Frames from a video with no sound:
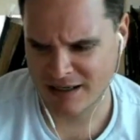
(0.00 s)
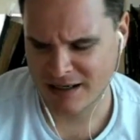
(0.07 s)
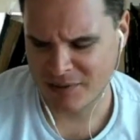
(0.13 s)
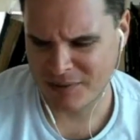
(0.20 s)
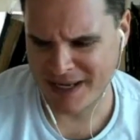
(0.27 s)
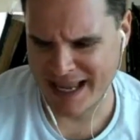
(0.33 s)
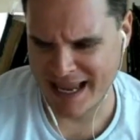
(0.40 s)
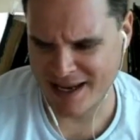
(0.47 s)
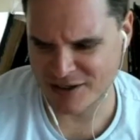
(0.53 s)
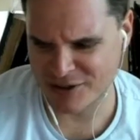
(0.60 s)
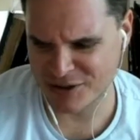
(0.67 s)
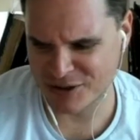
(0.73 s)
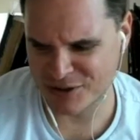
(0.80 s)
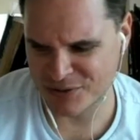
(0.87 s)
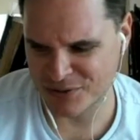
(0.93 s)
We can't
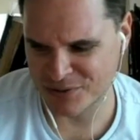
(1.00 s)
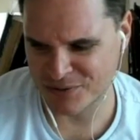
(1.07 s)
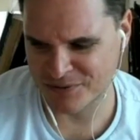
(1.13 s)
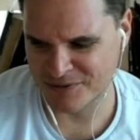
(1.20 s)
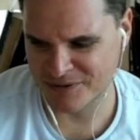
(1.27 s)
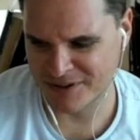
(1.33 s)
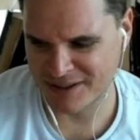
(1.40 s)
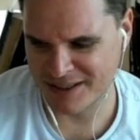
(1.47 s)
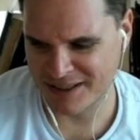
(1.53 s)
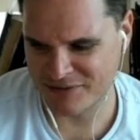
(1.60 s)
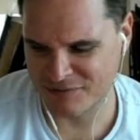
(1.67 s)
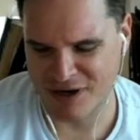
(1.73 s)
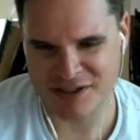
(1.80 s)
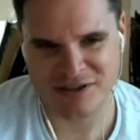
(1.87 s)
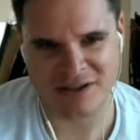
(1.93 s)
do
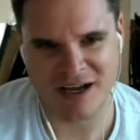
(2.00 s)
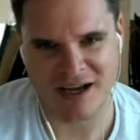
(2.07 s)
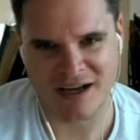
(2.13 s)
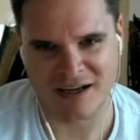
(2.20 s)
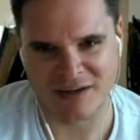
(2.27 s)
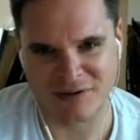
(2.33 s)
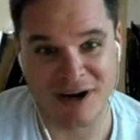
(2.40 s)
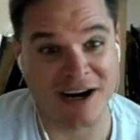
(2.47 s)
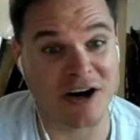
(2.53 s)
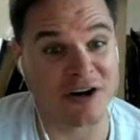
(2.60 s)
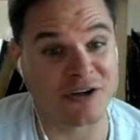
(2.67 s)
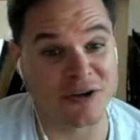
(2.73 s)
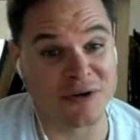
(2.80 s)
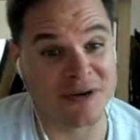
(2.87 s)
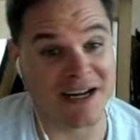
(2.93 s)
Grant
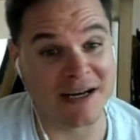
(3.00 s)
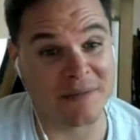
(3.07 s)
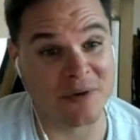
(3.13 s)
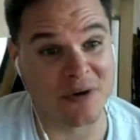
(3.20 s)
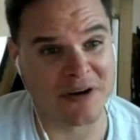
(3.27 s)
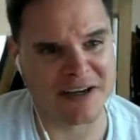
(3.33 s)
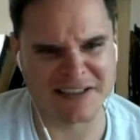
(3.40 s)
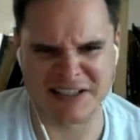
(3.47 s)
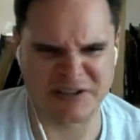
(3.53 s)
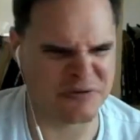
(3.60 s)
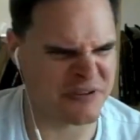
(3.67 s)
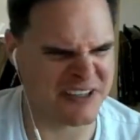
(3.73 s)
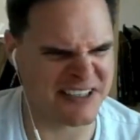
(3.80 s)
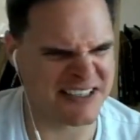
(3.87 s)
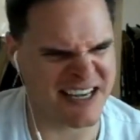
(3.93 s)
Cardone anymore because it's
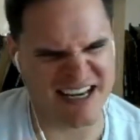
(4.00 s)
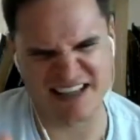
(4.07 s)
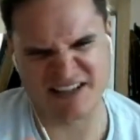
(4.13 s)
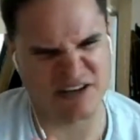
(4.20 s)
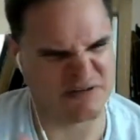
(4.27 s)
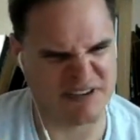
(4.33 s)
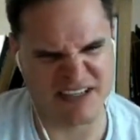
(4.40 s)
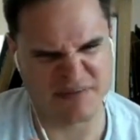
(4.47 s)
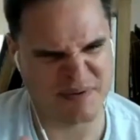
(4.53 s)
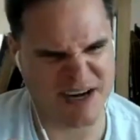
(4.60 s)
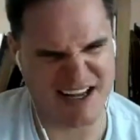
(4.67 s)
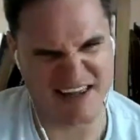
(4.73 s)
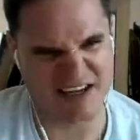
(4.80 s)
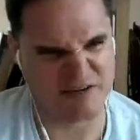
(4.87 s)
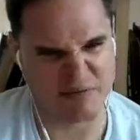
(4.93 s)
real estate. So Facebook, I
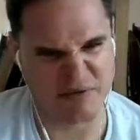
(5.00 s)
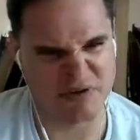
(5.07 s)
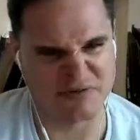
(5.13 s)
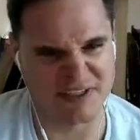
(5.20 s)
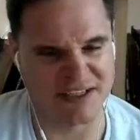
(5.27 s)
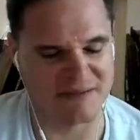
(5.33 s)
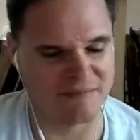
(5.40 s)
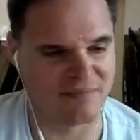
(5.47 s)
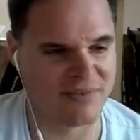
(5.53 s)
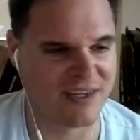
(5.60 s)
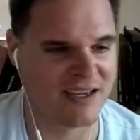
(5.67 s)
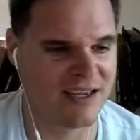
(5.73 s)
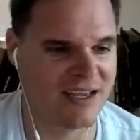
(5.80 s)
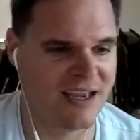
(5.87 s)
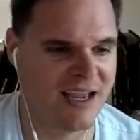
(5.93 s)
think, removed it.
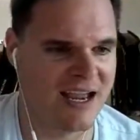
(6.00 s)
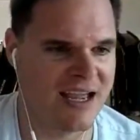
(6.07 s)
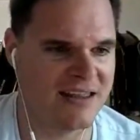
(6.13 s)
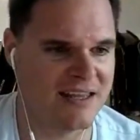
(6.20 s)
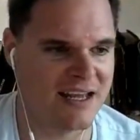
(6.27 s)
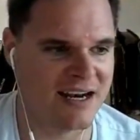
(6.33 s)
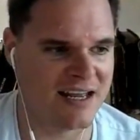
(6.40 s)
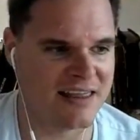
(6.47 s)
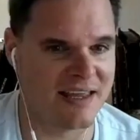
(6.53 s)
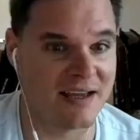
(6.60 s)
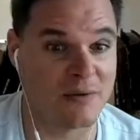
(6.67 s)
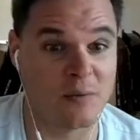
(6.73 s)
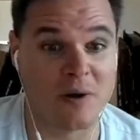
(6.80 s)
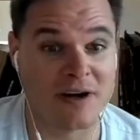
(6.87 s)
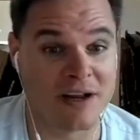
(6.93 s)
And then I think
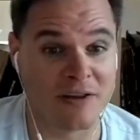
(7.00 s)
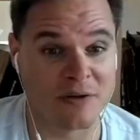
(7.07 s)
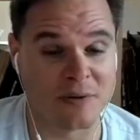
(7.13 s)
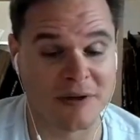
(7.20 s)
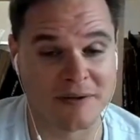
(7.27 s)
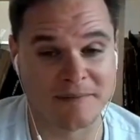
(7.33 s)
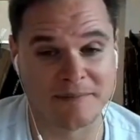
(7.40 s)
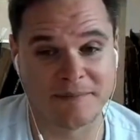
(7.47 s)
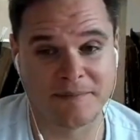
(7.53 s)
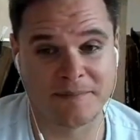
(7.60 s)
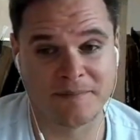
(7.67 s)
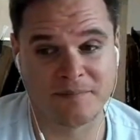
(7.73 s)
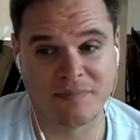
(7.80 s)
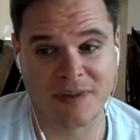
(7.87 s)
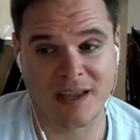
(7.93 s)
one other one.
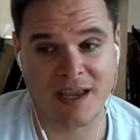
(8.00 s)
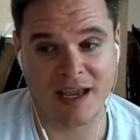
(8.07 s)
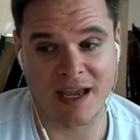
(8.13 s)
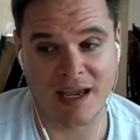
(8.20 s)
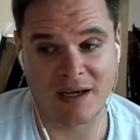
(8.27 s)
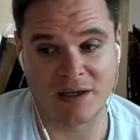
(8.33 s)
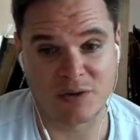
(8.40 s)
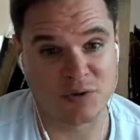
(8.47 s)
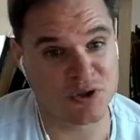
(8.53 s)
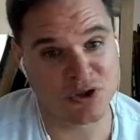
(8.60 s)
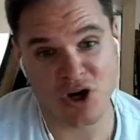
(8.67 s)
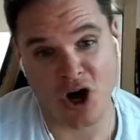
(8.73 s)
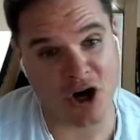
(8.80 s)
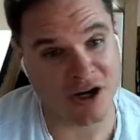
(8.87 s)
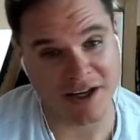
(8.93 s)
And it's just
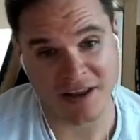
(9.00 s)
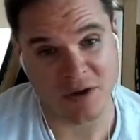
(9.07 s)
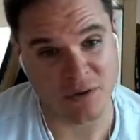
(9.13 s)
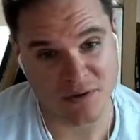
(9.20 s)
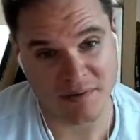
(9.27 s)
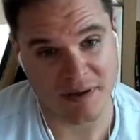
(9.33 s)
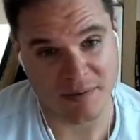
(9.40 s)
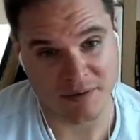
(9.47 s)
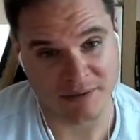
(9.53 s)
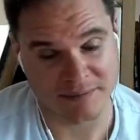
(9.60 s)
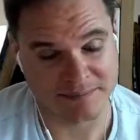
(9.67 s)
targeting those people.